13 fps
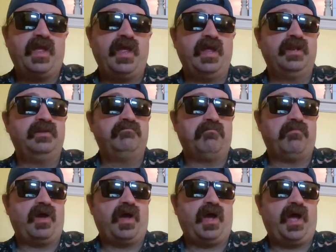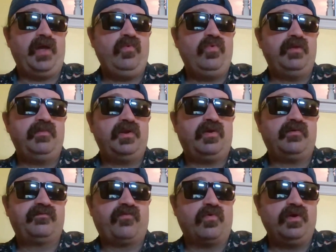And I would have been
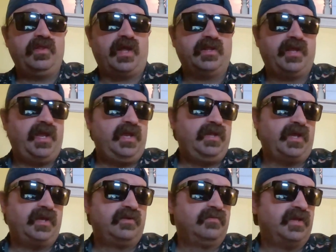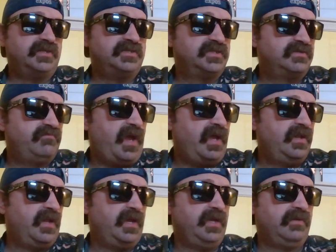all for that. Like, hey, like let's
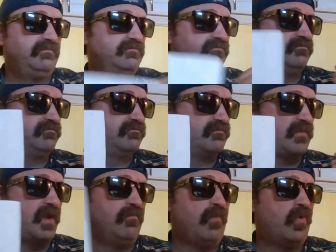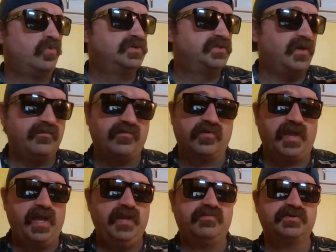spend like most of
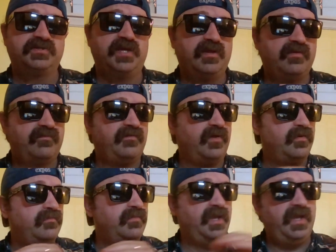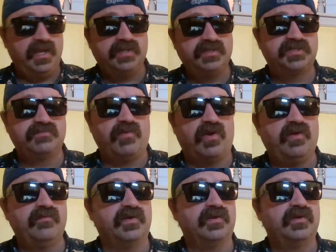or 80% of the film in
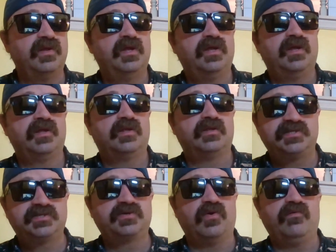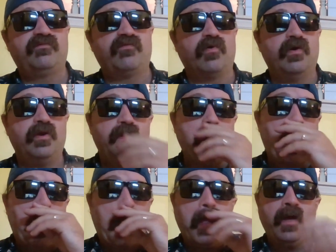Smallville. Let's go for it.
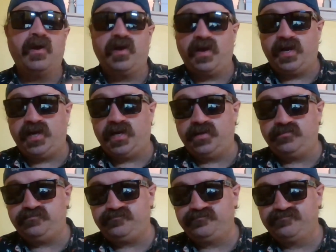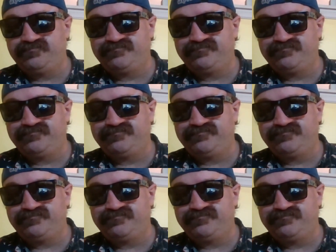But